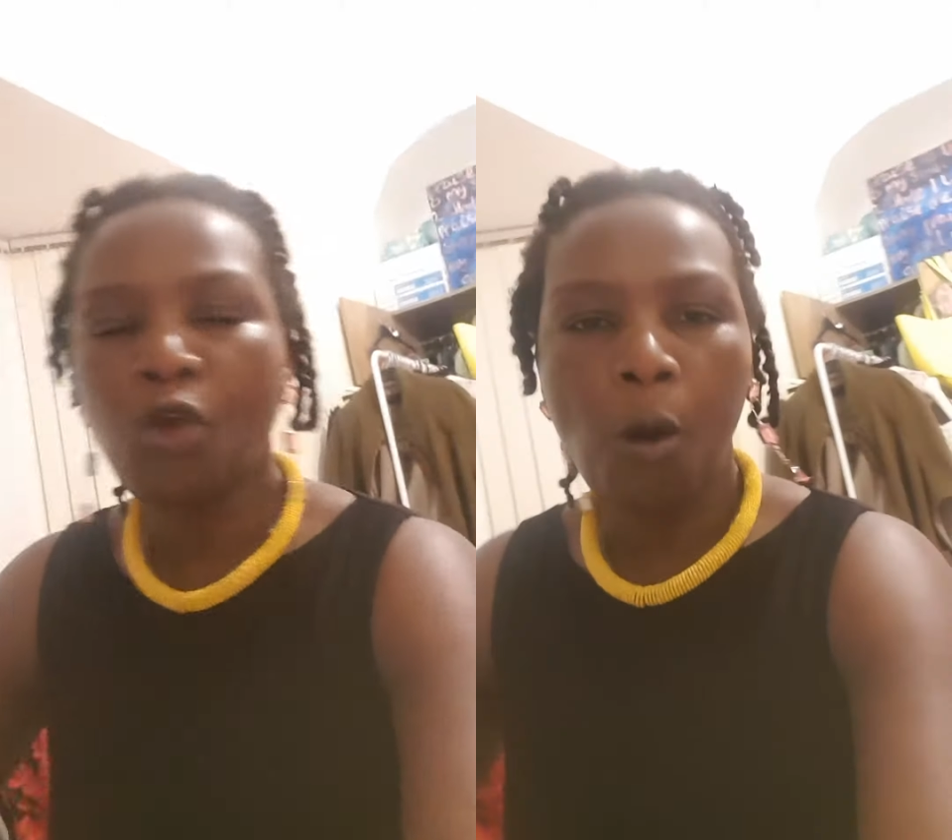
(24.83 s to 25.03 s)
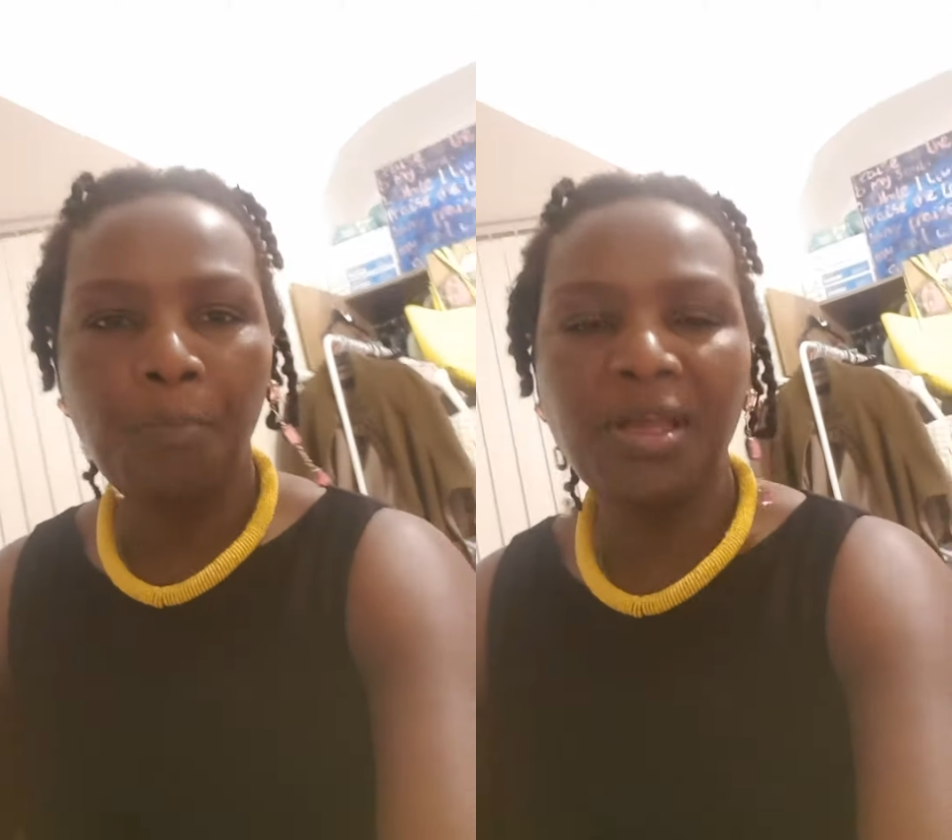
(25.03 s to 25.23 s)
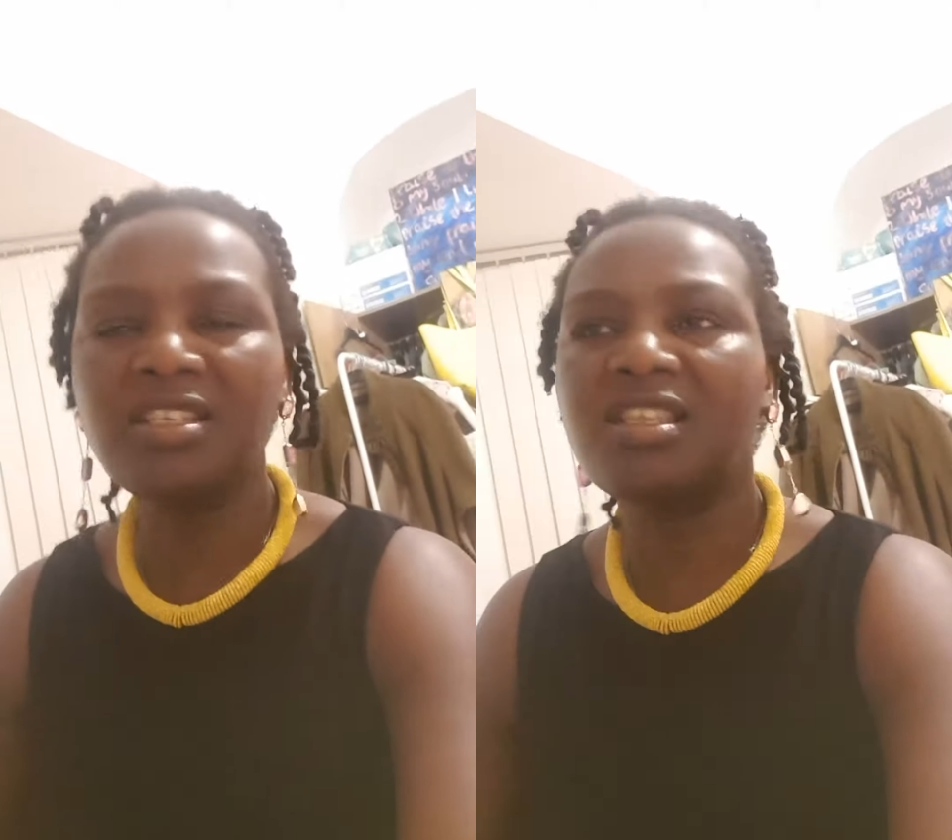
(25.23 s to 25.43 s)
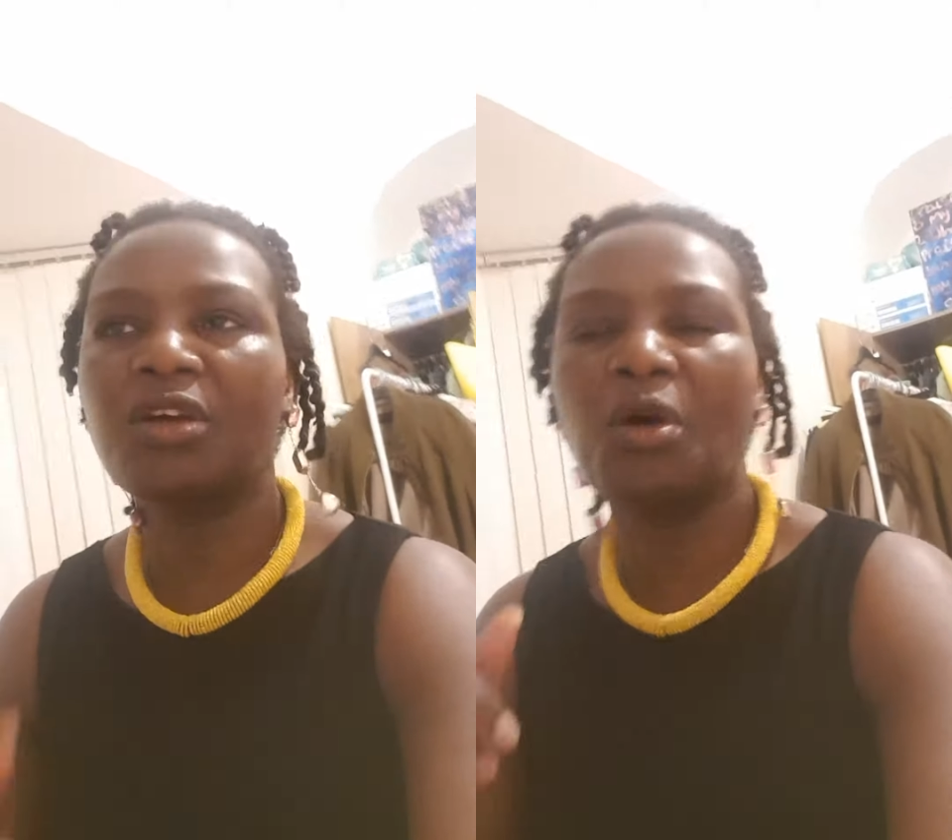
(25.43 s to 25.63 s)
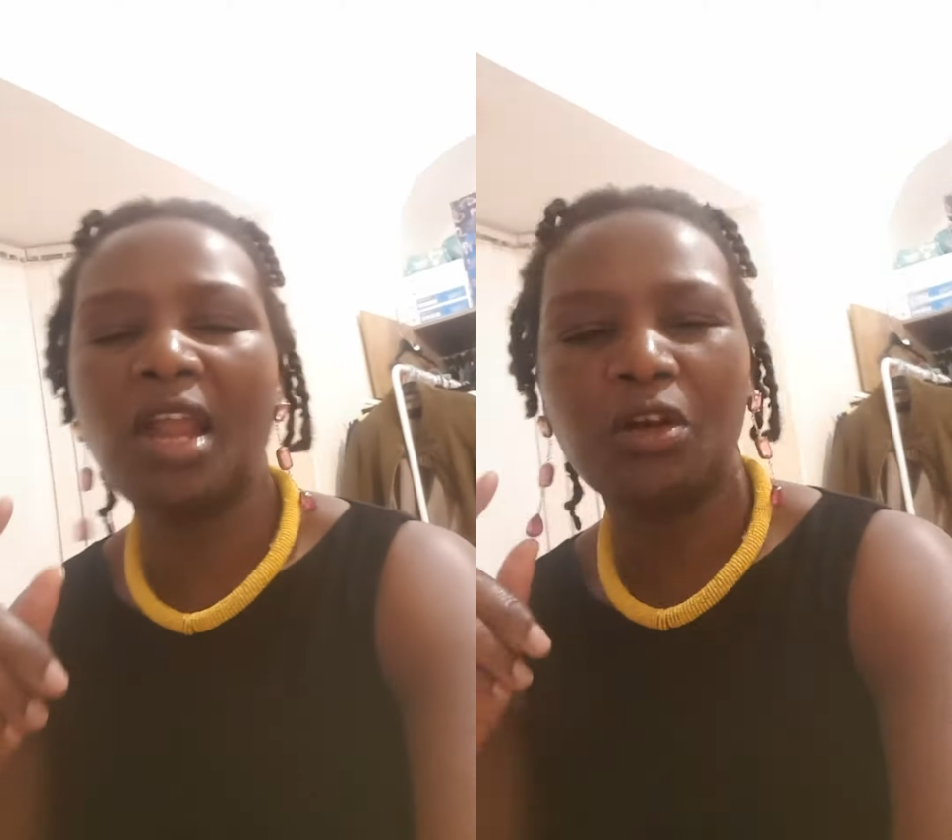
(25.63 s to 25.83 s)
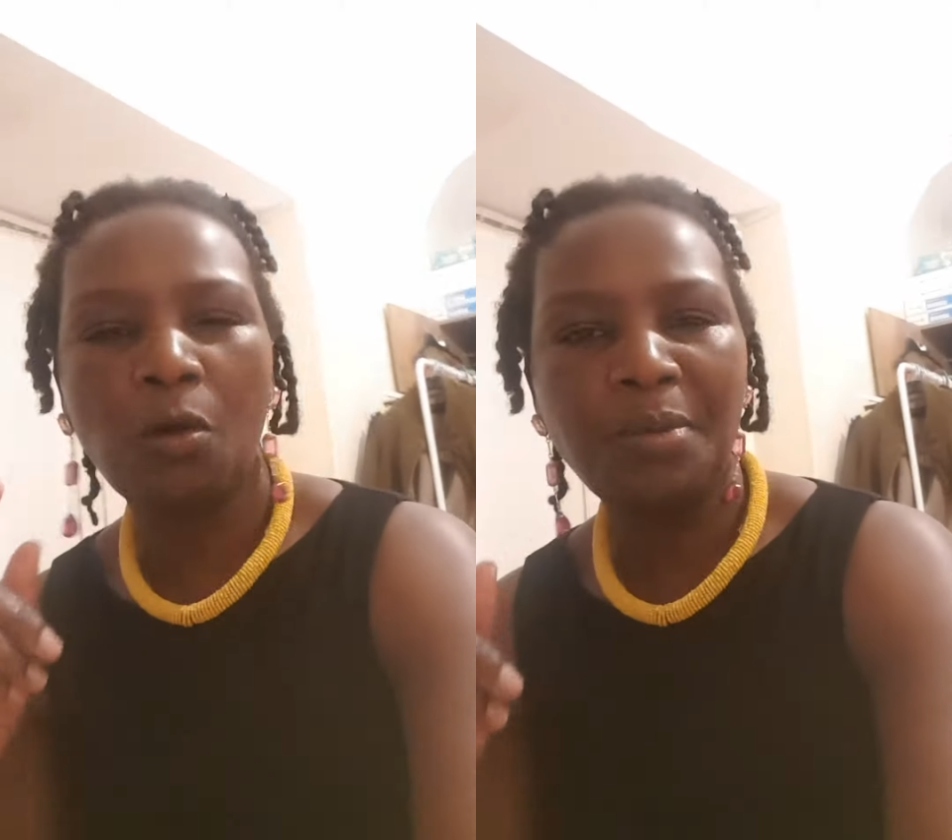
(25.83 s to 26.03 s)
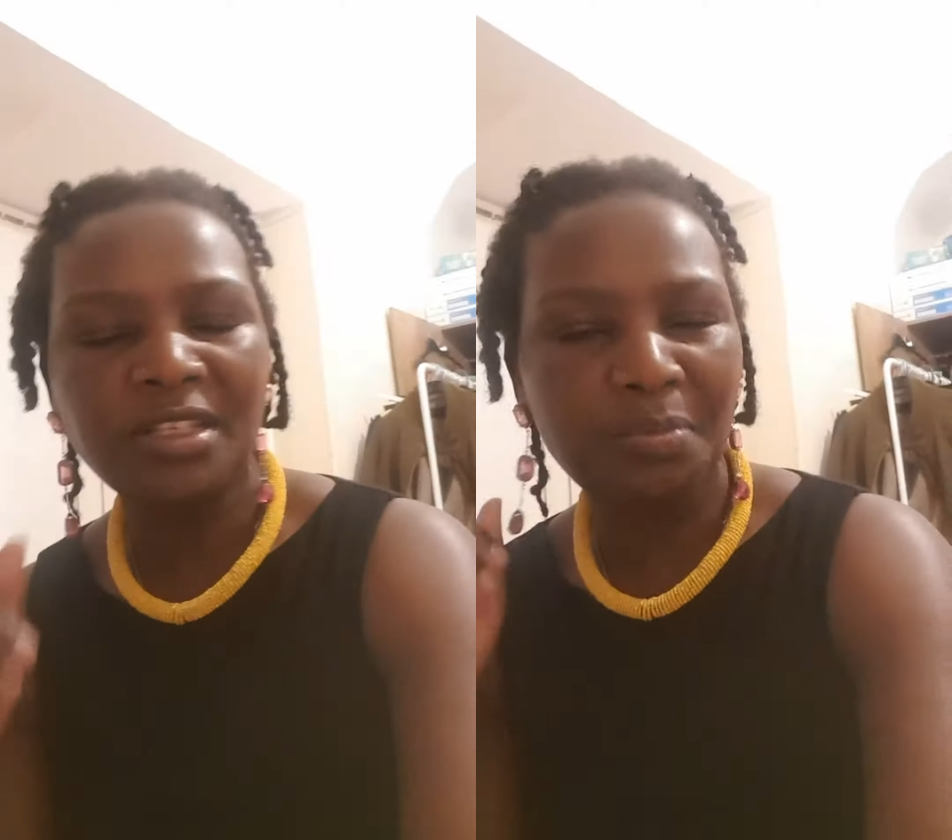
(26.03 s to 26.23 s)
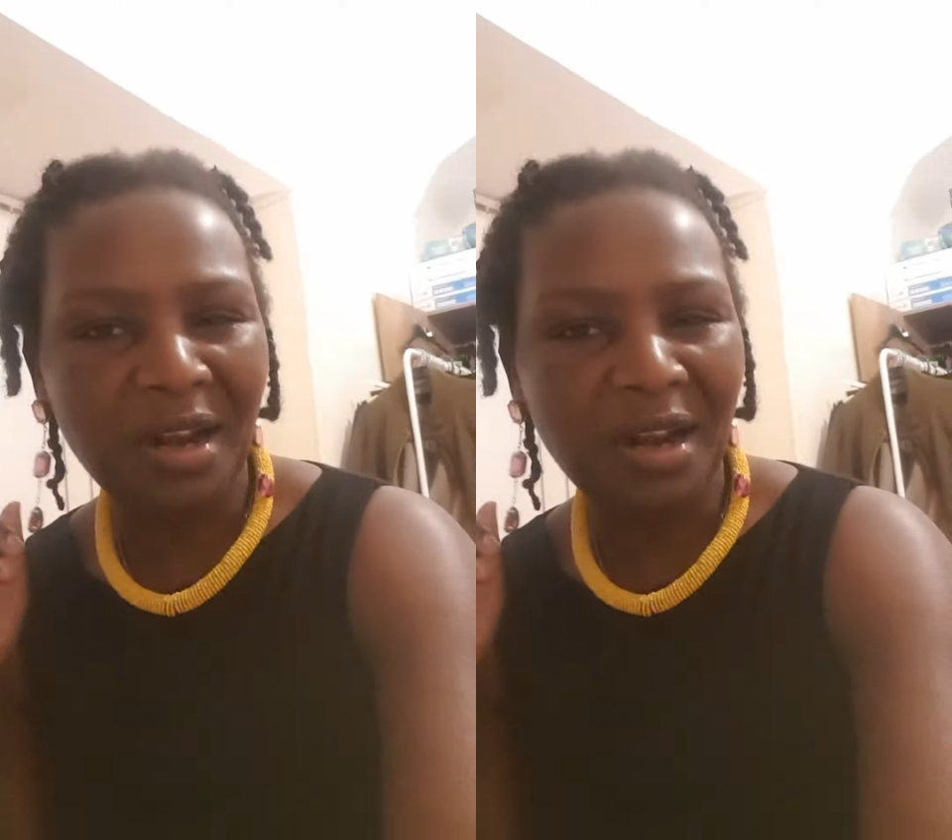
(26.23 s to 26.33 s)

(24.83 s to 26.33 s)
obese, they go like obese,